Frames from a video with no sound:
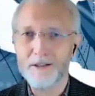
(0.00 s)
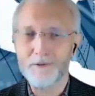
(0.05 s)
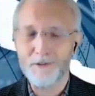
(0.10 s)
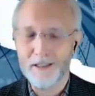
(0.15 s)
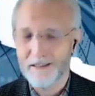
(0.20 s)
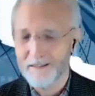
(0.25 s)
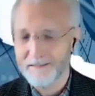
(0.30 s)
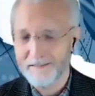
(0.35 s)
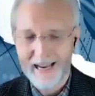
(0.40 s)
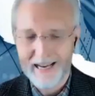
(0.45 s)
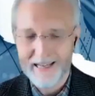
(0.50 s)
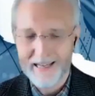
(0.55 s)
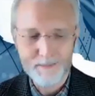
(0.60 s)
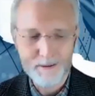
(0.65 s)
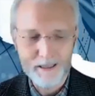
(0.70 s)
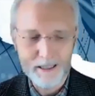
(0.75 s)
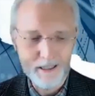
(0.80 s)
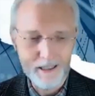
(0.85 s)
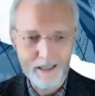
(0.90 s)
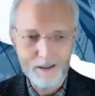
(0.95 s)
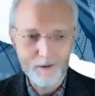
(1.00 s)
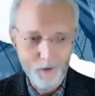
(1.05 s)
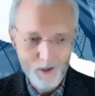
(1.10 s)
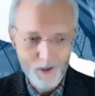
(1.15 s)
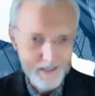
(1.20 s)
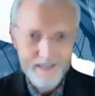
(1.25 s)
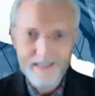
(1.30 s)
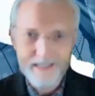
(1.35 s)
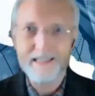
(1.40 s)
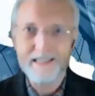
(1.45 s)
If you ask me,
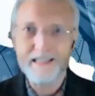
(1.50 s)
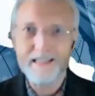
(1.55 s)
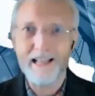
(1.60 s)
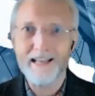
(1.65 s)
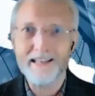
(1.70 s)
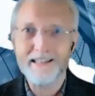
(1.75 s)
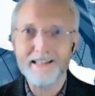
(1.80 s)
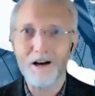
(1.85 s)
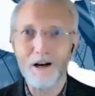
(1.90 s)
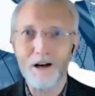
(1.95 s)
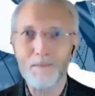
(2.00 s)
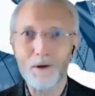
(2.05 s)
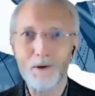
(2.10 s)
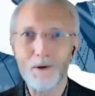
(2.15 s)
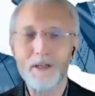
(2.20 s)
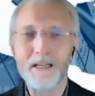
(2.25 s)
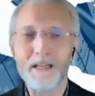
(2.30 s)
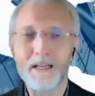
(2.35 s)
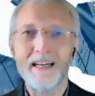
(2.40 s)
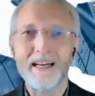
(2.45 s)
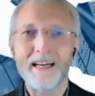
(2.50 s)
what is this class all about?